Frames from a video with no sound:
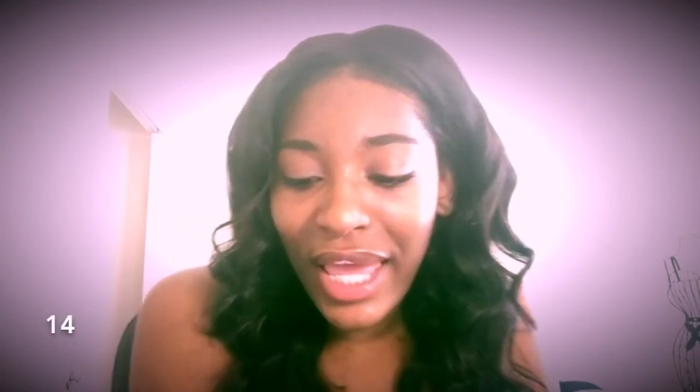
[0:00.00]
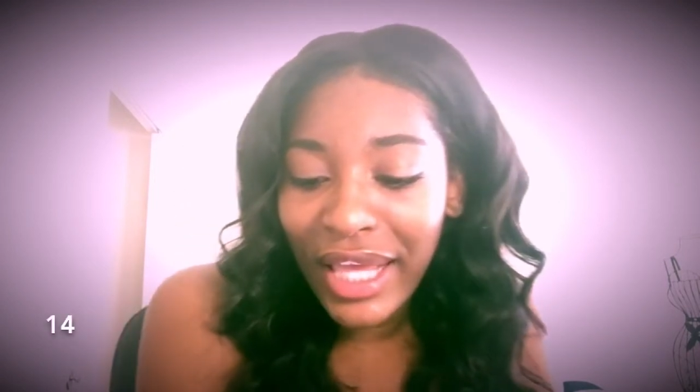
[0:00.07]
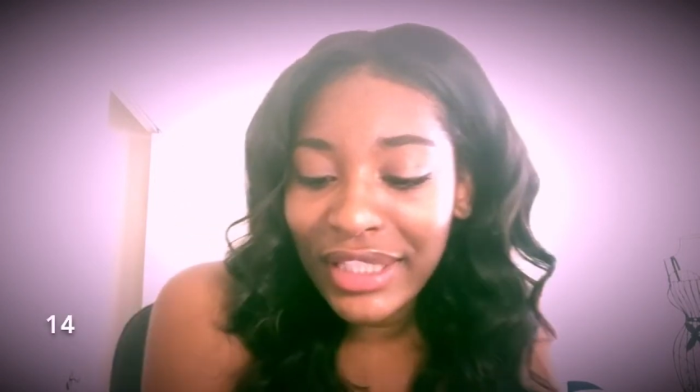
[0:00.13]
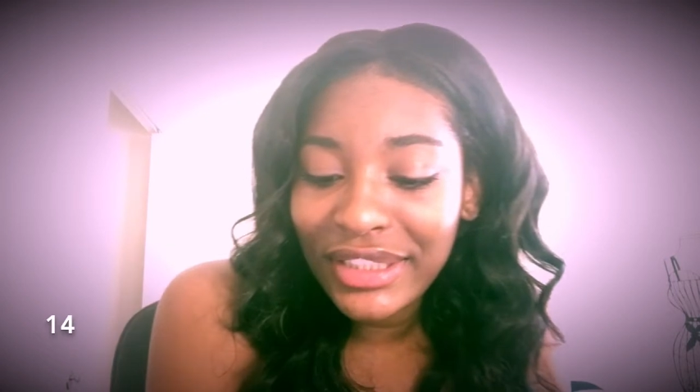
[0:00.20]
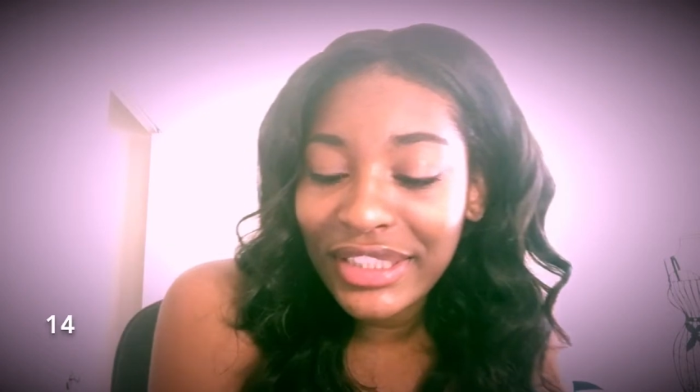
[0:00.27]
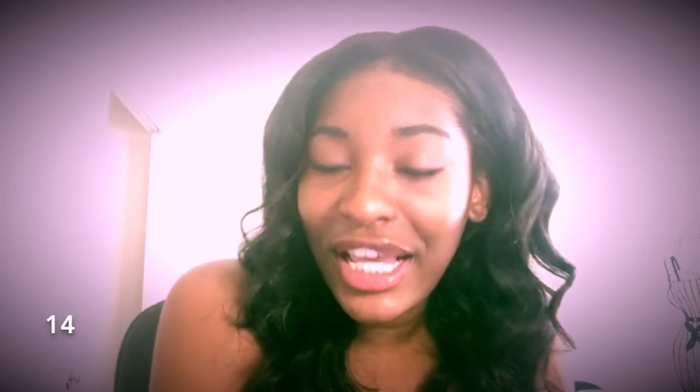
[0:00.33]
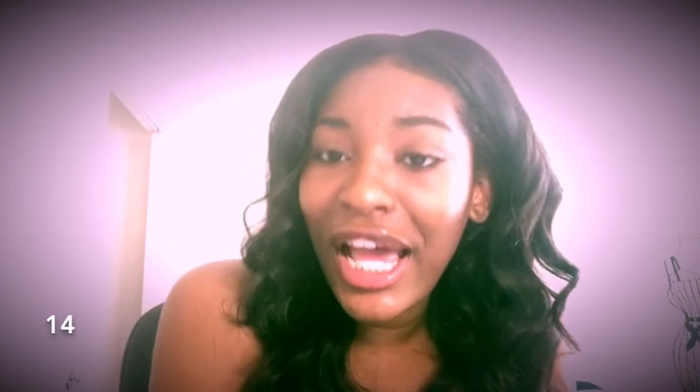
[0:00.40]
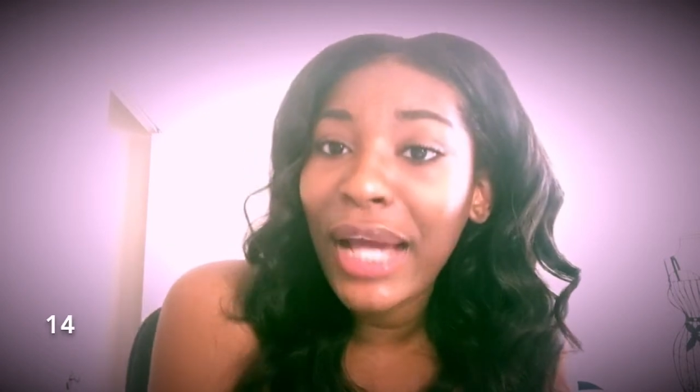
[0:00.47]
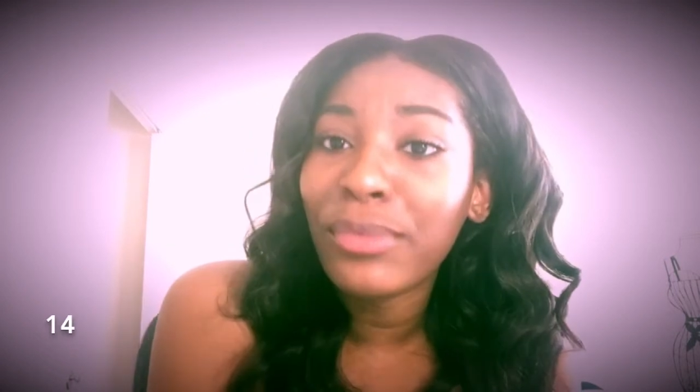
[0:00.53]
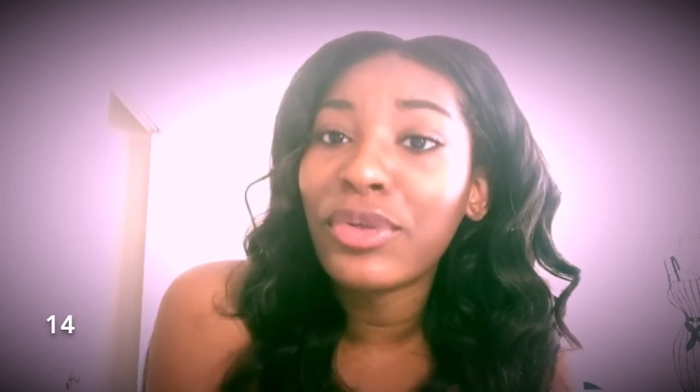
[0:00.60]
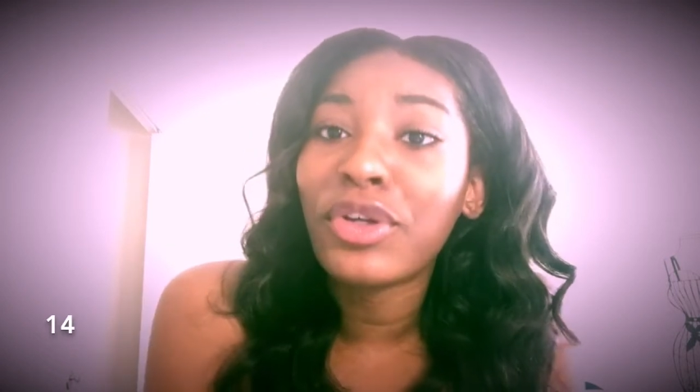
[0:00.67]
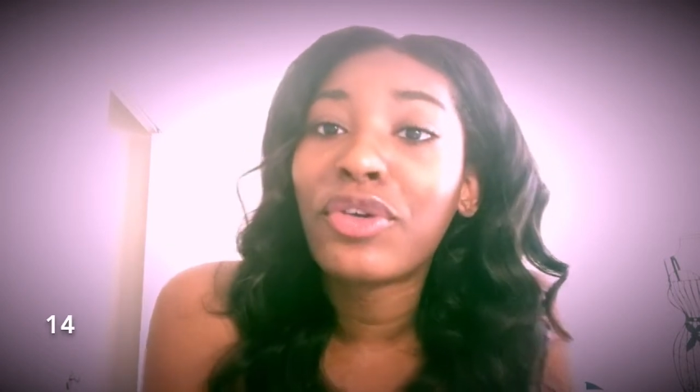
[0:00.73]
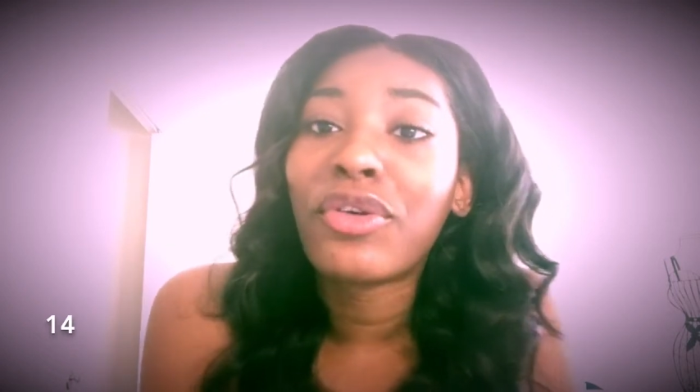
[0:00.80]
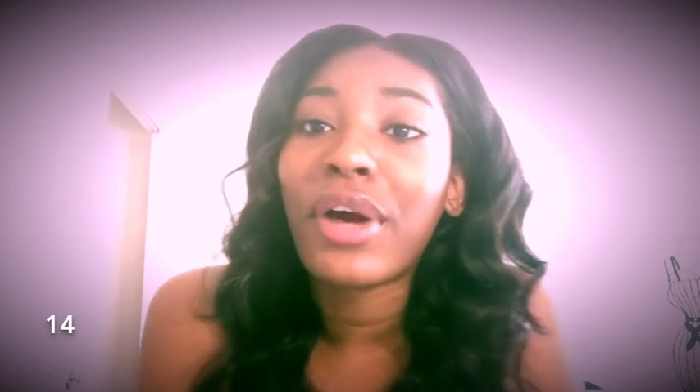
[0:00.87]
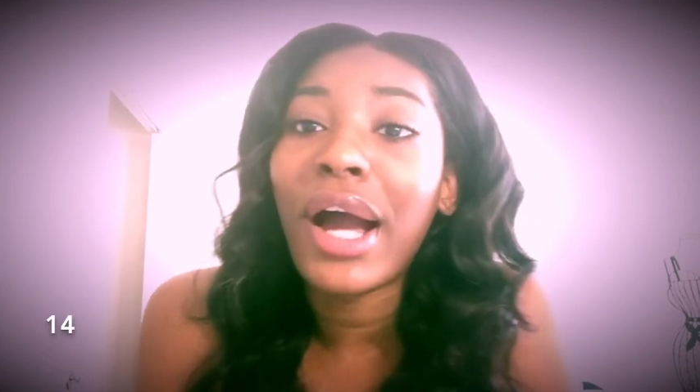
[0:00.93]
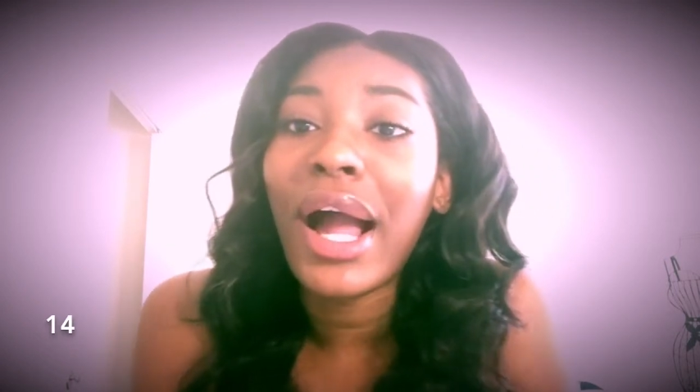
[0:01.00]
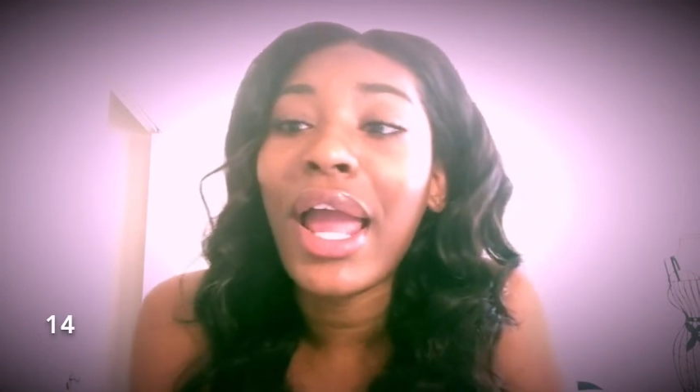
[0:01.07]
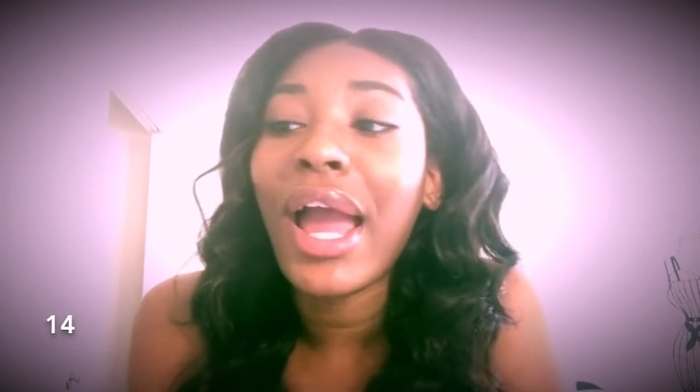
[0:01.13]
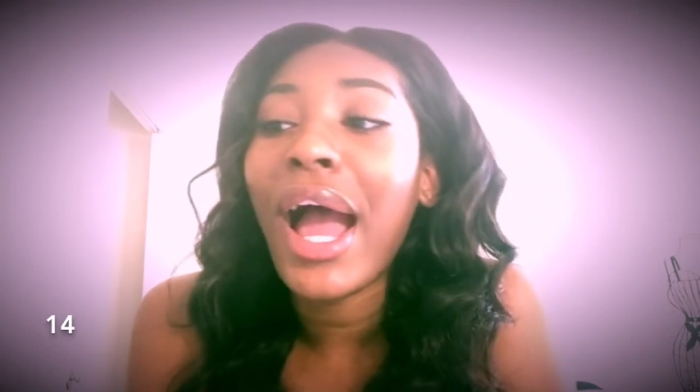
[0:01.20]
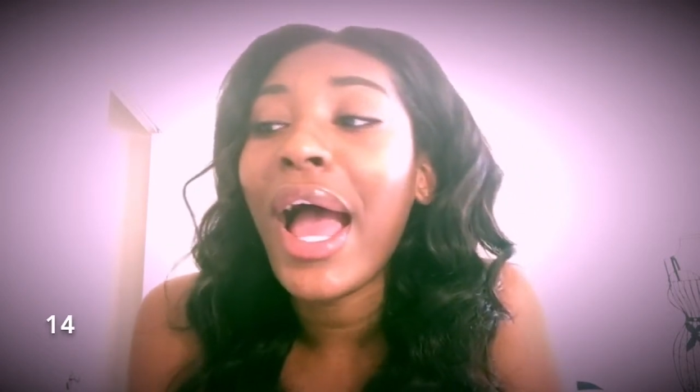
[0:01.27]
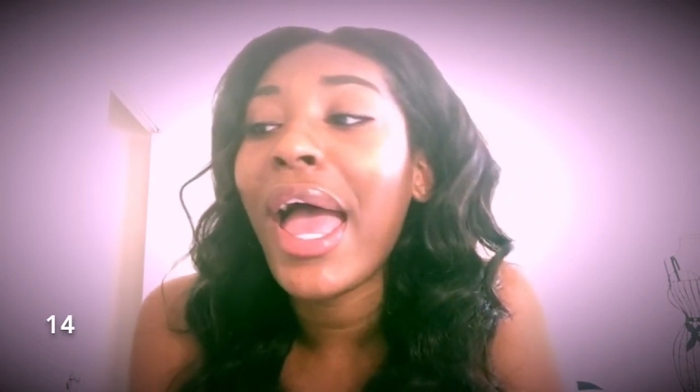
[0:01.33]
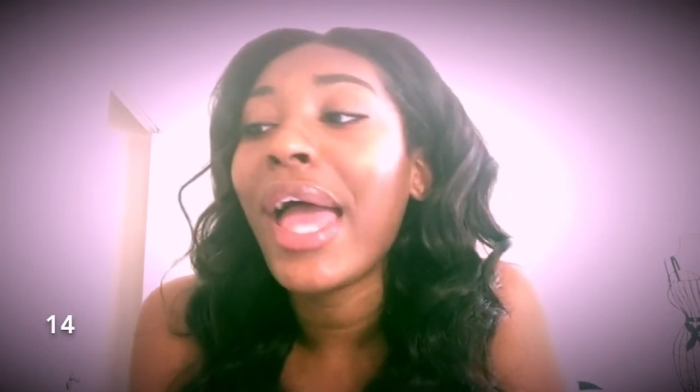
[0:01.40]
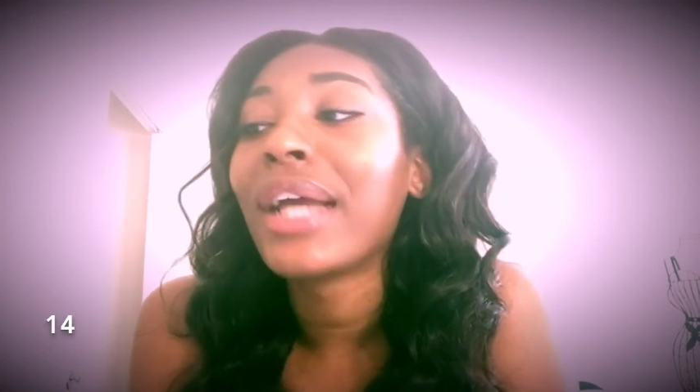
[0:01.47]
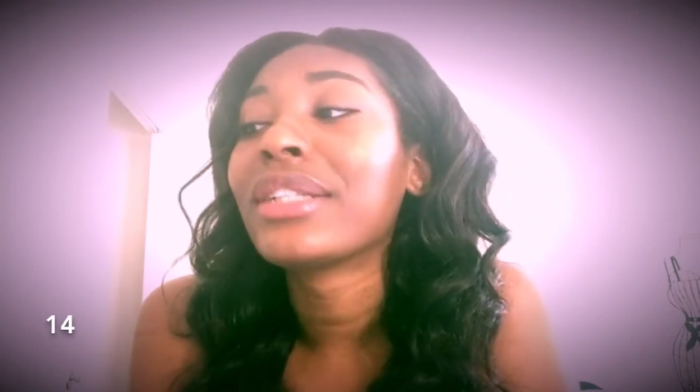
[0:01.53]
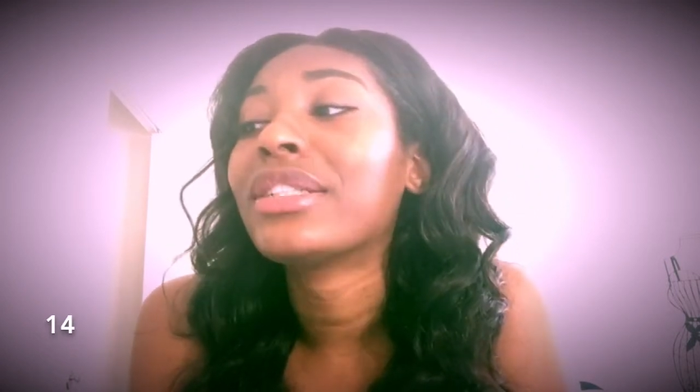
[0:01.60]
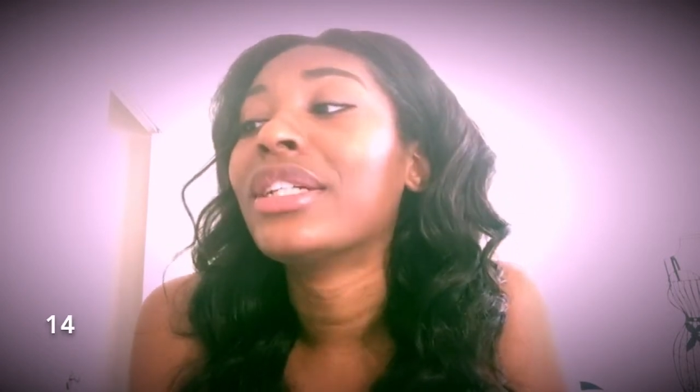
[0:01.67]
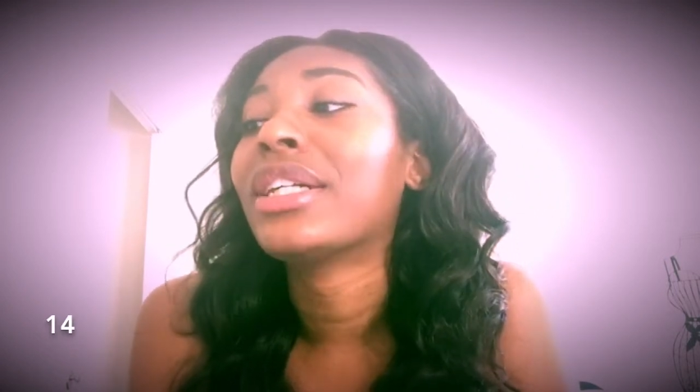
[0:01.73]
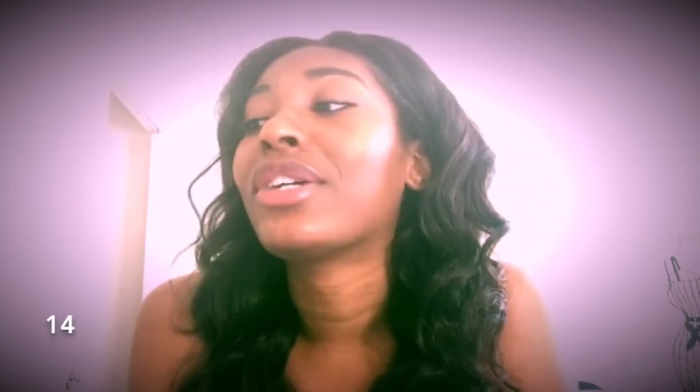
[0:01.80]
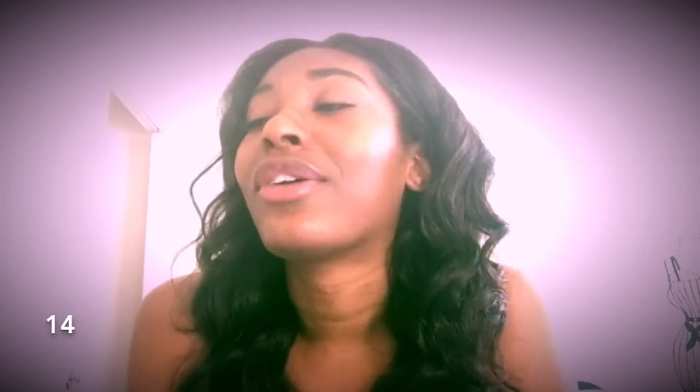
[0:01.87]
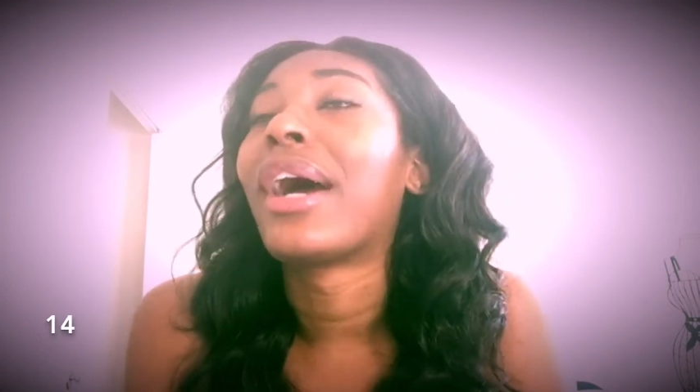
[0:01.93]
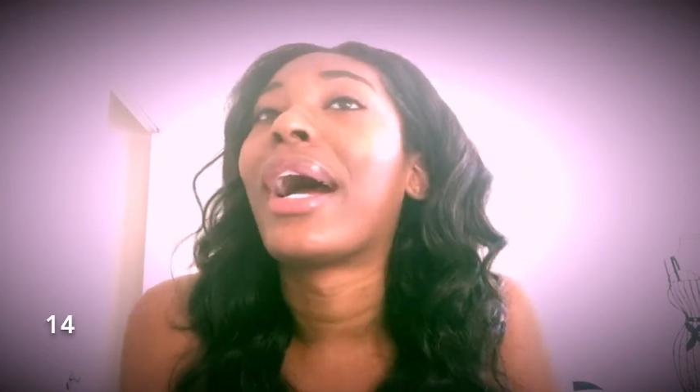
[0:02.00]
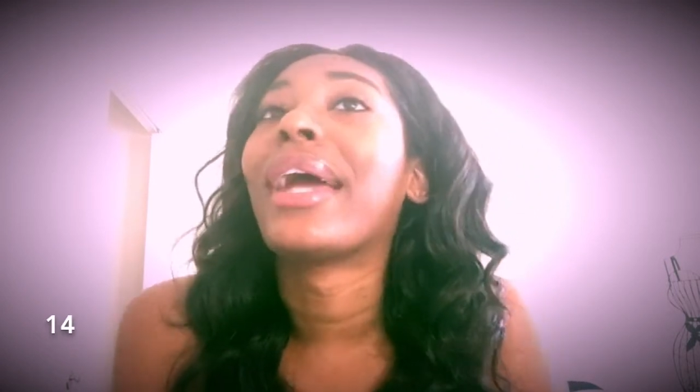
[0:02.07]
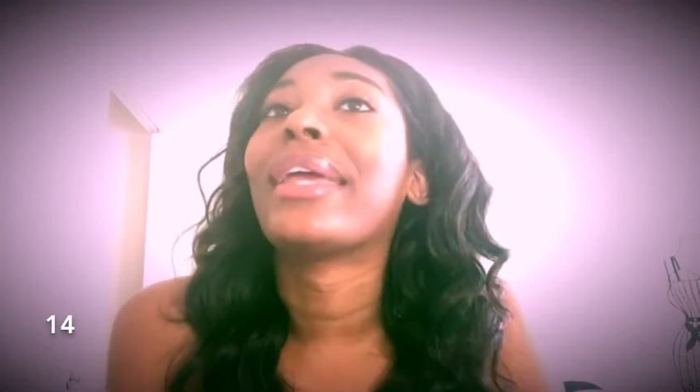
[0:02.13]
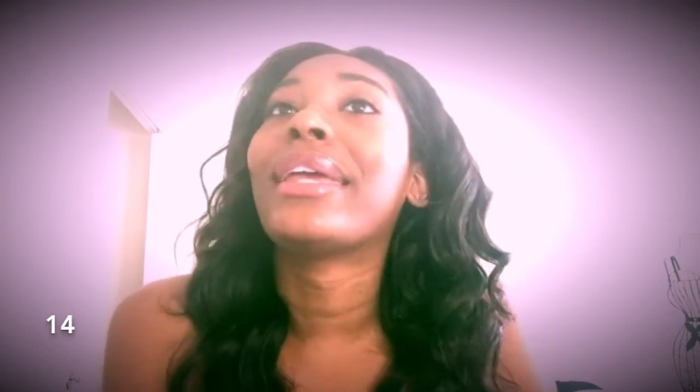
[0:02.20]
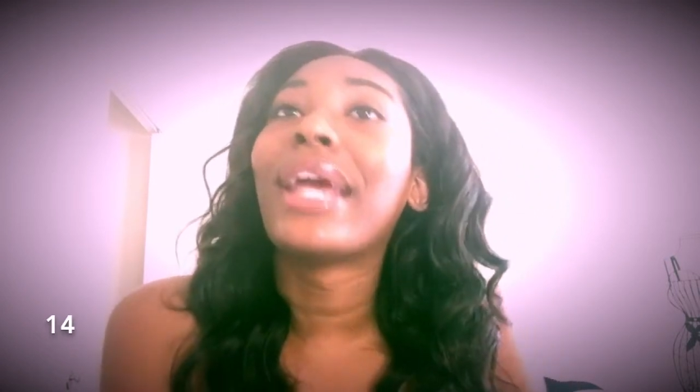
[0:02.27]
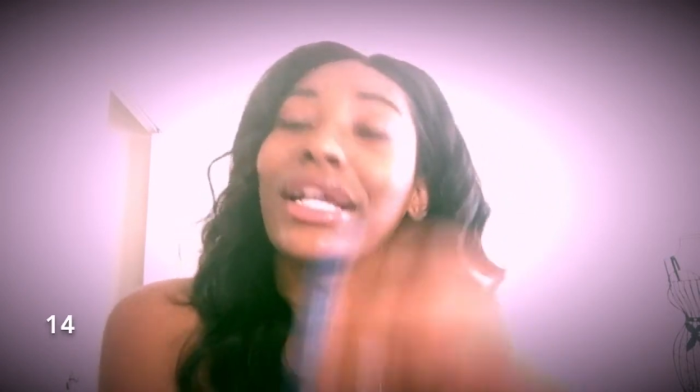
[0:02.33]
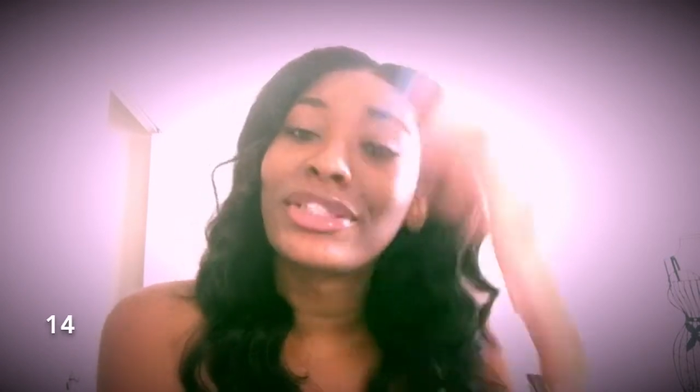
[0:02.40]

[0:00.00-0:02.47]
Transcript: I actually cried yesterday because